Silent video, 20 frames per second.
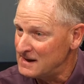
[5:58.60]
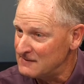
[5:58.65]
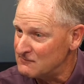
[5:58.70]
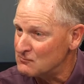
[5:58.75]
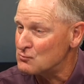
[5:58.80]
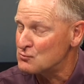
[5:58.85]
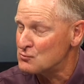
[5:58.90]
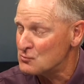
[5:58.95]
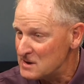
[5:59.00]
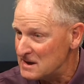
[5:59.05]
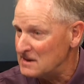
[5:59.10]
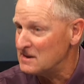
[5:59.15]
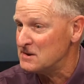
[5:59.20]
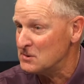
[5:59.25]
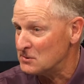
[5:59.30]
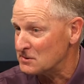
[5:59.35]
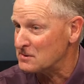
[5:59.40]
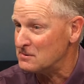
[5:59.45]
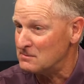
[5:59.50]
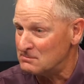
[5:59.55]
have really
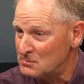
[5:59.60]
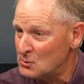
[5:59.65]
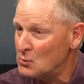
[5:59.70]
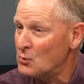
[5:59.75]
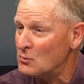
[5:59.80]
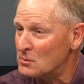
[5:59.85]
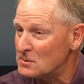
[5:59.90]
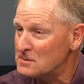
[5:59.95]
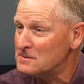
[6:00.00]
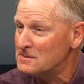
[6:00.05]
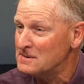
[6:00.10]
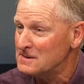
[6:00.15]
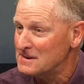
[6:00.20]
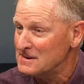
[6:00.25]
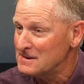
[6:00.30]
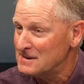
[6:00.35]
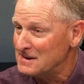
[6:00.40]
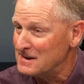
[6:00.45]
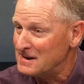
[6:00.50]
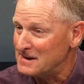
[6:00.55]
got on board
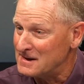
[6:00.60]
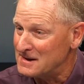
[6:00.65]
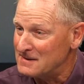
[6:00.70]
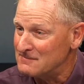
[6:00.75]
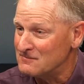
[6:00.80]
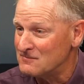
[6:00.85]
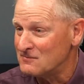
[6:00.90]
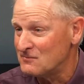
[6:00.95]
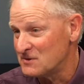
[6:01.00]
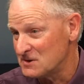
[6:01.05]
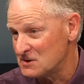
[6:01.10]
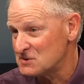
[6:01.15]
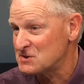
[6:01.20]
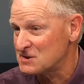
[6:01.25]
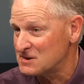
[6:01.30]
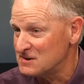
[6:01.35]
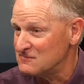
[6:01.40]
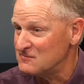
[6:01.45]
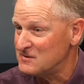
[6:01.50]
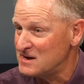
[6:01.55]
for this
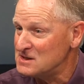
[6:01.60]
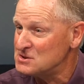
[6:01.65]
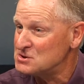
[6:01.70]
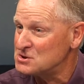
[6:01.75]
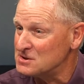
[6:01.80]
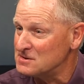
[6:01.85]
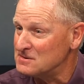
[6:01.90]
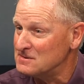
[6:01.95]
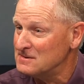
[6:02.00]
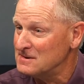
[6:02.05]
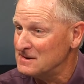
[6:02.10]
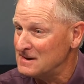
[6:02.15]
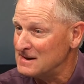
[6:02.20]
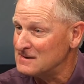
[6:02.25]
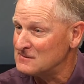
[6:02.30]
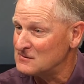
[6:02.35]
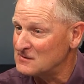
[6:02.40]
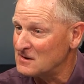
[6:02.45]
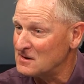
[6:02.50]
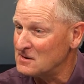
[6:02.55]
convention,
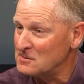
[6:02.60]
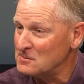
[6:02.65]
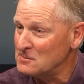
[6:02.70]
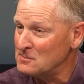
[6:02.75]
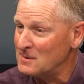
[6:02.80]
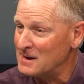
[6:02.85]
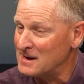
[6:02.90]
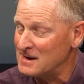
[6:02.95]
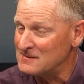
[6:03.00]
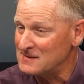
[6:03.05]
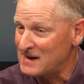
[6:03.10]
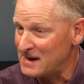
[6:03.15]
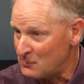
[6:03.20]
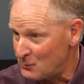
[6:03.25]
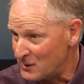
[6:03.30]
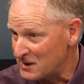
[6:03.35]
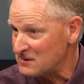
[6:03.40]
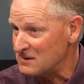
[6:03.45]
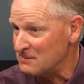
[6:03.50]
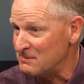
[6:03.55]
and so they're
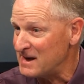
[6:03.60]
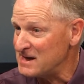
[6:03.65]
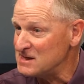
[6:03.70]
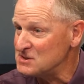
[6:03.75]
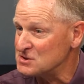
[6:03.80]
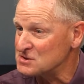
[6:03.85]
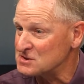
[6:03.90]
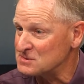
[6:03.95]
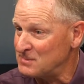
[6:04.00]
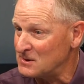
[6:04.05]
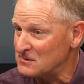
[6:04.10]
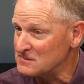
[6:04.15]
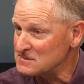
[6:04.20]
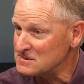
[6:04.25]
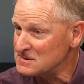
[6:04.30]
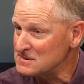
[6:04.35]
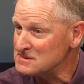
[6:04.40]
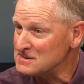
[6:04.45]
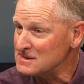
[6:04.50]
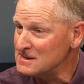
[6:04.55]
one of the major
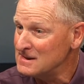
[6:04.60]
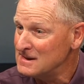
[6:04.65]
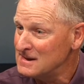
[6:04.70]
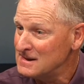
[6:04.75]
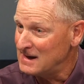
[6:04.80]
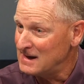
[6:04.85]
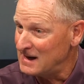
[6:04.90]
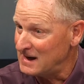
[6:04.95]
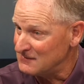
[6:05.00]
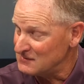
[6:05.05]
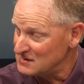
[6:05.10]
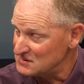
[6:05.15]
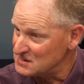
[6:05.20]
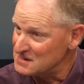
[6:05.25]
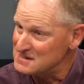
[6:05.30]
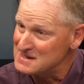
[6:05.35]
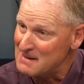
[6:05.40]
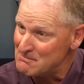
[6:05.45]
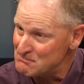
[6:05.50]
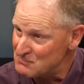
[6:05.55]
sponsors, and there's
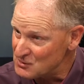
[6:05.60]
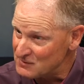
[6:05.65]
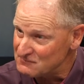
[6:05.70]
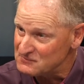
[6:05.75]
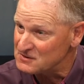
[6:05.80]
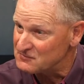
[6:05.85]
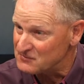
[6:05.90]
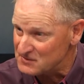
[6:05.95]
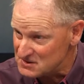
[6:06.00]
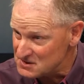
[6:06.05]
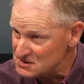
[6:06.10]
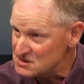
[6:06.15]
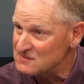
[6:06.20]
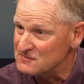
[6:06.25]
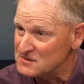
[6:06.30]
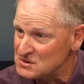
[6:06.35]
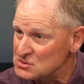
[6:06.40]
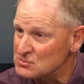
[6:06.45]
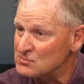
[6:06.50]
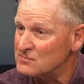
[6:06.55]
a number of different
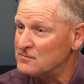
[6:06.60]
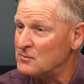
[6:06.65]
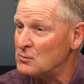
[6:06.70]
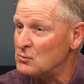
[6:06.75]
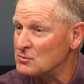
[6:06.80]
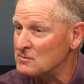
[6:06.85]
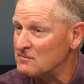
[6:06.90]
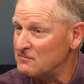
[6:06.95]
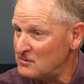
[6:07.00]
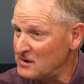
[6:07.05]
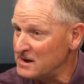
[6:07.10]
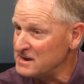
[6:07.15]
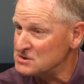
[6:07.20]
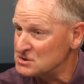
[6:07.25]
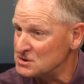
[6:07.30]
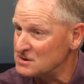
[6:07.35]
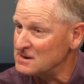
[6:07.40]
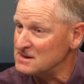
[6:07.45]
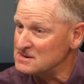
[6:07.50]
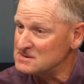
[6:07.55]
individual Ford
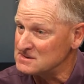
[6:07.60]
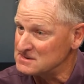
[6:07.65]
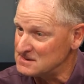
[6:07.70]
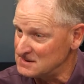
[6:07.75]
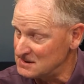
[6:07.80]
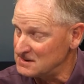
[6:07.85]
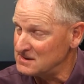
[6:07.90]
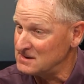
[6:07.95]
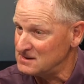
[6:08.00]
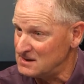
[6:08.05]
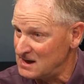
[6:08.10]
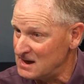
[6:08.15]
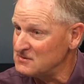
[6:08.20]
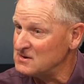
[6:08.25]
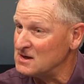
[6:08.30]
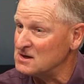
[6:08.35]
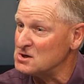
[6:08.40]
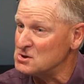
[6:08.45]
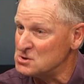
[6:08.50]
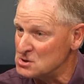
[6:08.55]
franchises
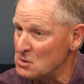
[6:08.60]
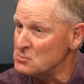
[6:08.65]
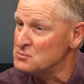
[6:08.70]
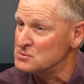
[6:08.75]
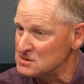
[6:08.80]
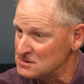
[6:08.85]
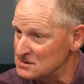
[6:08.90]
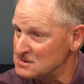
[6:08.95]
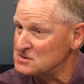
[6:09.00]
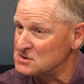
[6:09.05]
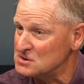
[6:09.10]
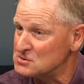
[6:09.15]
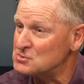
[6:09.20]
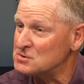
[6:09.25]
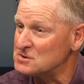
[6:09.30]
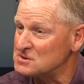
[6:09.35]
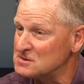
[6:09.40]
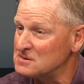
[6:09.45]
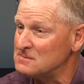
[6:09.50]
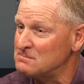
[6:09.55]
that are noted as
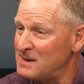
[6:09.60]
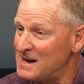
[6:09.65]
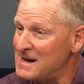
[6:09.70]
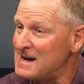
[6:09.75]
interested